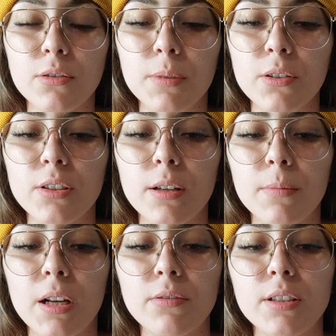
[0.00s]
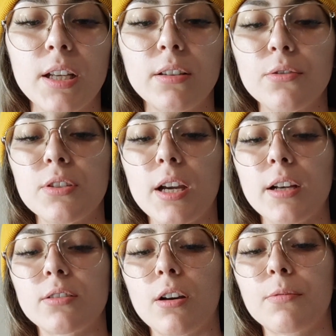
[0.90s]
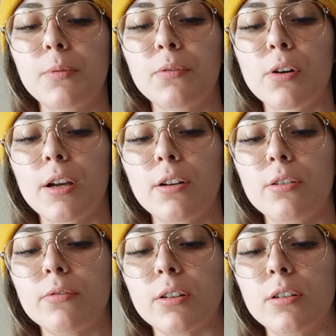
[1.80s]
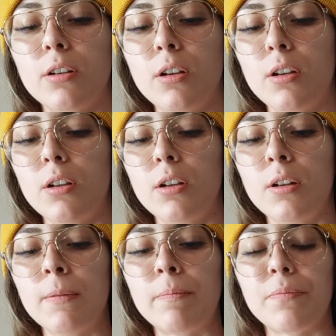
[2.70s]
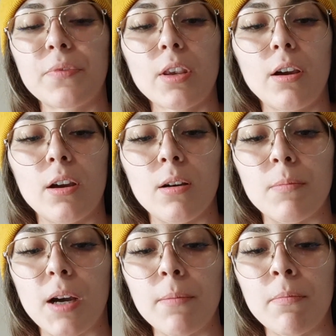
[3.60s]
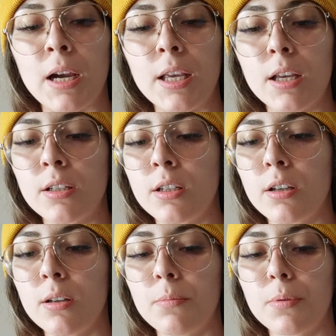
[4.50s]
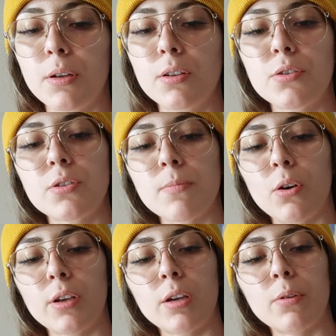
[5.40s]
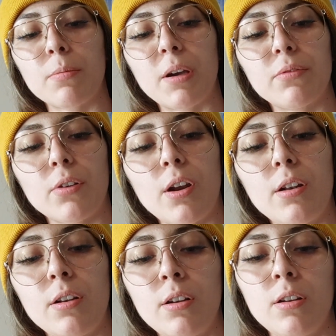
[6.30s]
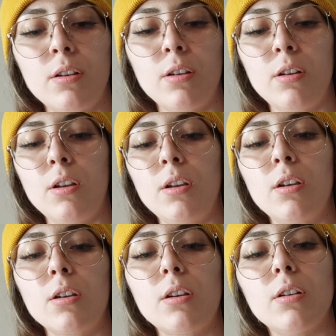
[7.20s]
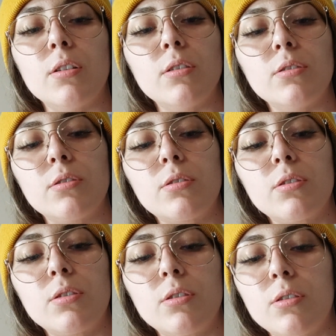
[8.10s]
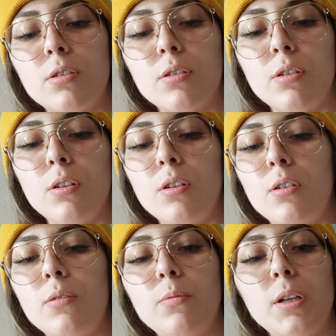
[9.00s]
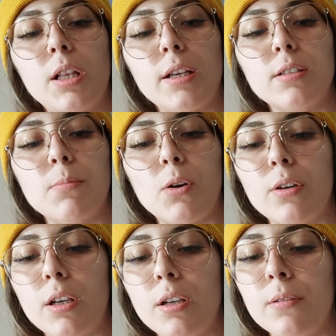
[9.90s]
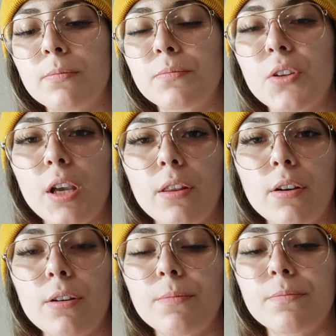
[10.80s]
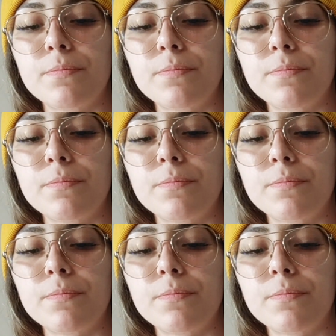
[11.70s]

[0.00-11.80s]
gonna have to take those tags off before I head over. I might end up smoking with my friend because we like smoking together.